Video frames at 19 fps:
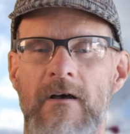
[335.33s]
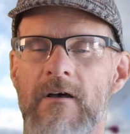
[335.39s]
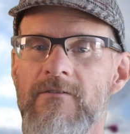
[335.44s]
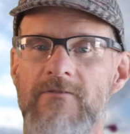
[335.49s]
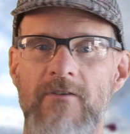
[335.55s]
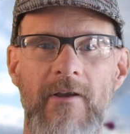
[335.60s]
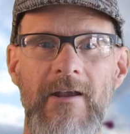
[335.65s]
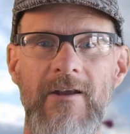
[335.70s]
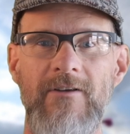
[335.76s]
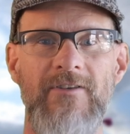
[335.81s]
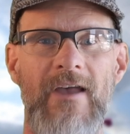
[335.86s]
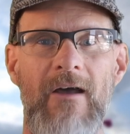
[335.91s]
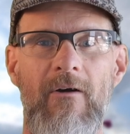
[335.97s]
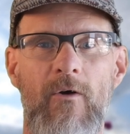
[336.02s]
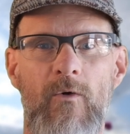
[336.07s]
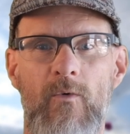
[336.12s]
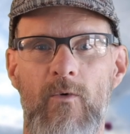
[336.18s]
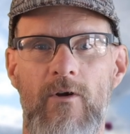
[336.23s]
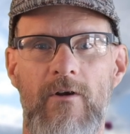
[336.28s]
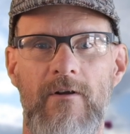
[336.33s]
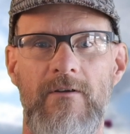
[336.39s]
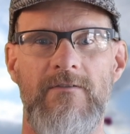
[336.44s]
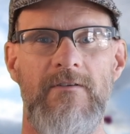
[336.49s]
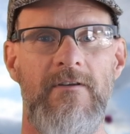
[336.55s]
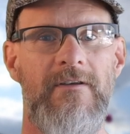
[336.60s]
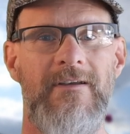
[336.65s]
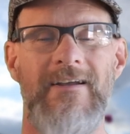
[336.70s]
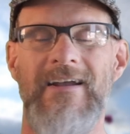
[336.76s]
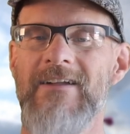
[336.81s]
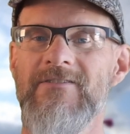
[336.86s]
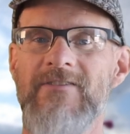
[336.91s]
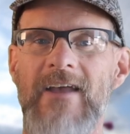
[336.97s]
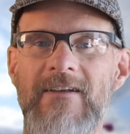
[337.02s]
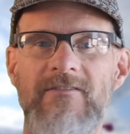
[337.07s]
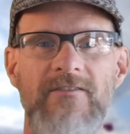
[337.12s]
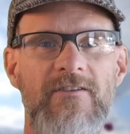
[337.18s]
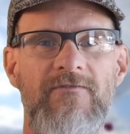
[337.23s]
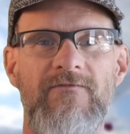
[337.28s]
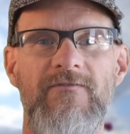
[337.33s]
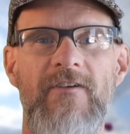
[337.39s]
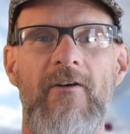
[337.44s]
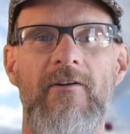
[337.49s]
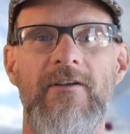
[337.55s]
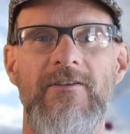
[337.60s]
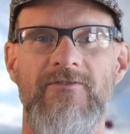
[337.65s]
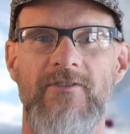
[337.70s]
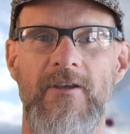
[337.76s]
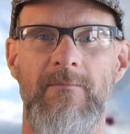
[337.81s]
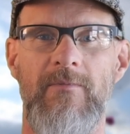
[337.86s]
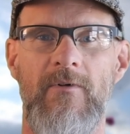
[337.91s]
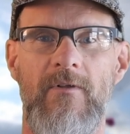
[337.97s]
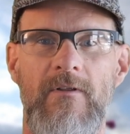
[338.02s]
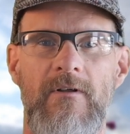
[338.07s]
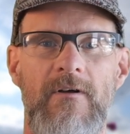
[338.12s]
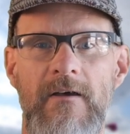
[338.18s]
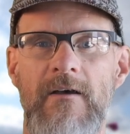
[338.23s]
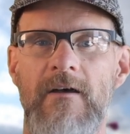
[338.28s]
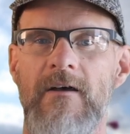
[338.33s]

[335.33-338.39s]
So here's how it works. It's actually very simple.